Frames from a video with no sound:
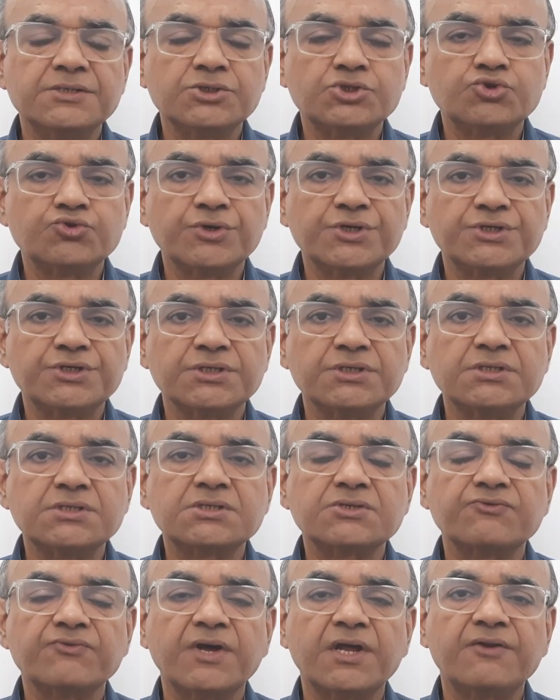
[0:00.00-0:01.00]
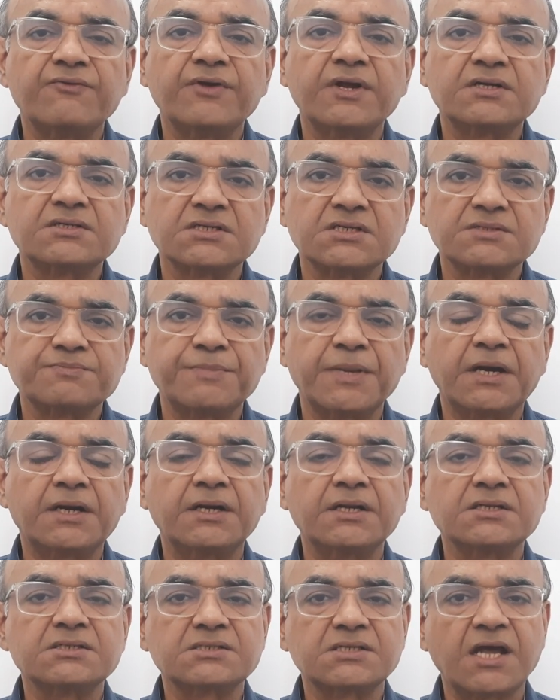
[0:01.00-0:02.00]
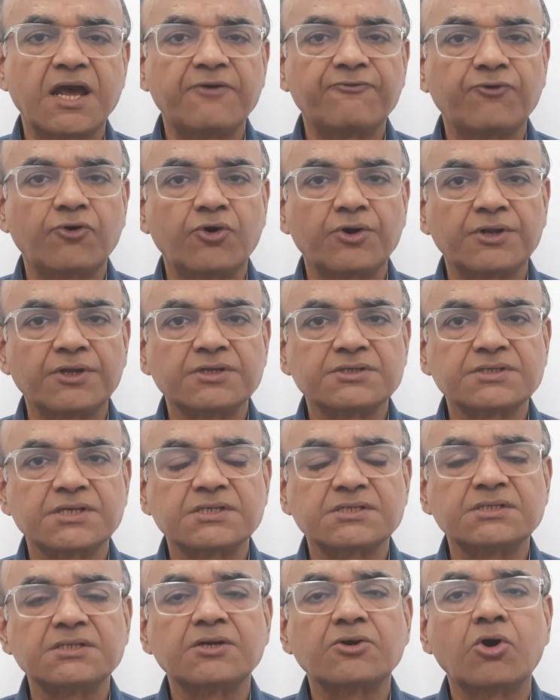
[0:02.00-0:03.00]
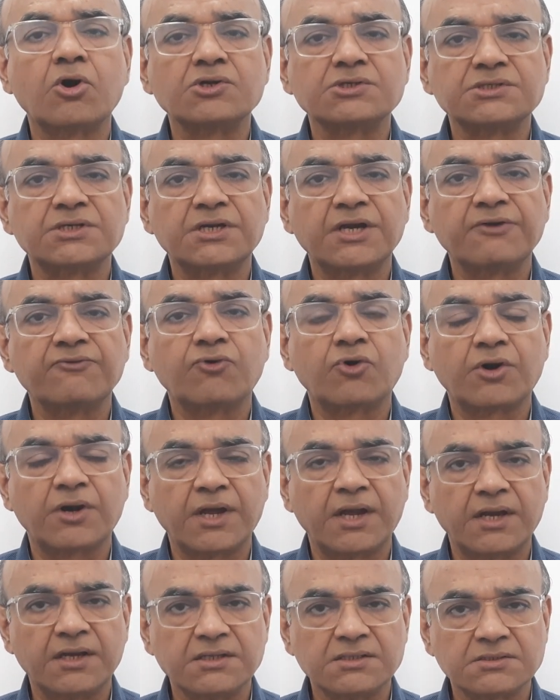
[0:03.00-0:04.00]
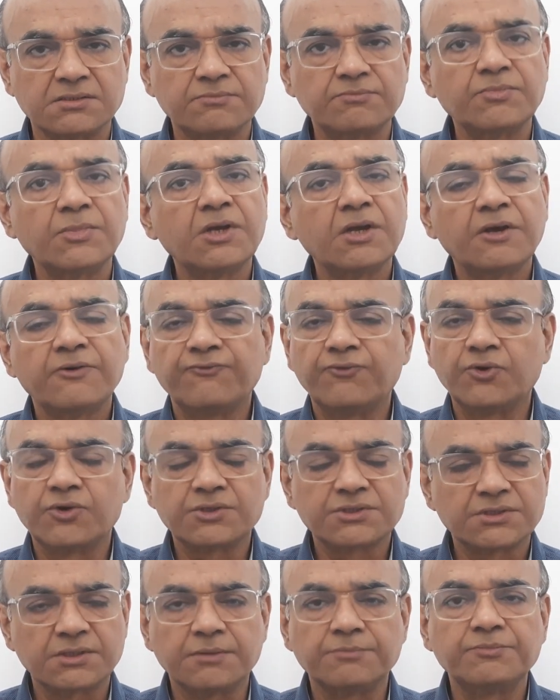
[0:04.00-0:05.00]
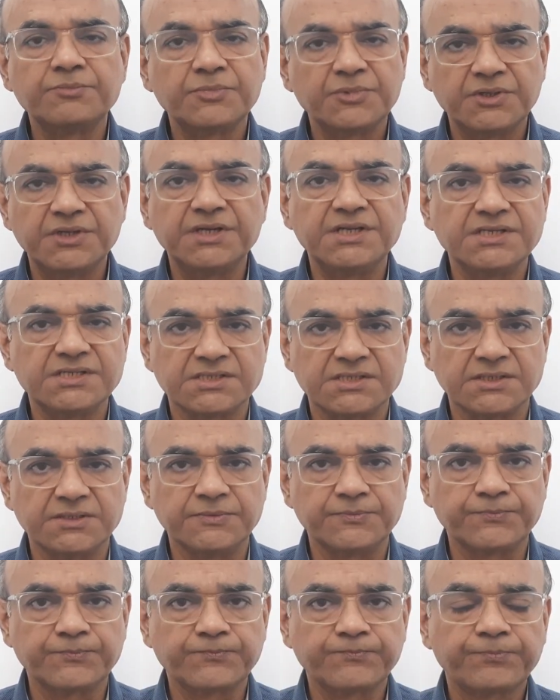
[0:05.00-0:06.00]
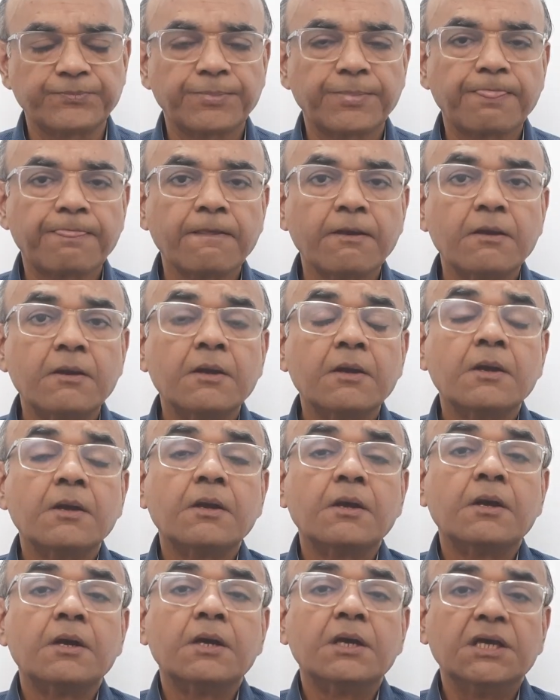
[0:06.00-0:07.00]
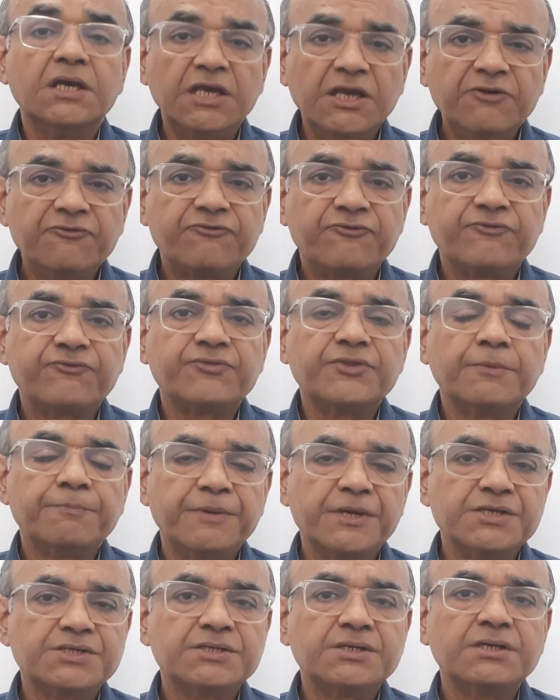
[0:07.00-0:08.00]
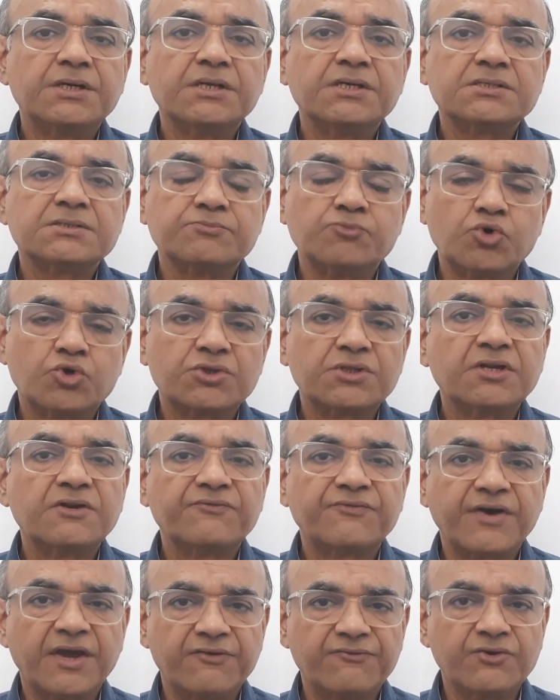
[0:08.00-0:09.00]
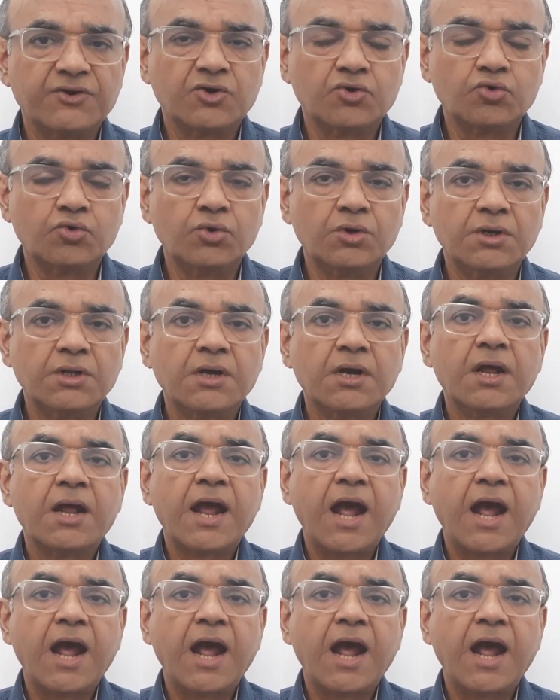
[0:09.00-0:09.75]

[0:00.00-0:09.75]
situations where we are suspecting staph aureus as the causative organism for some reason. If the patient is more than 5 years old,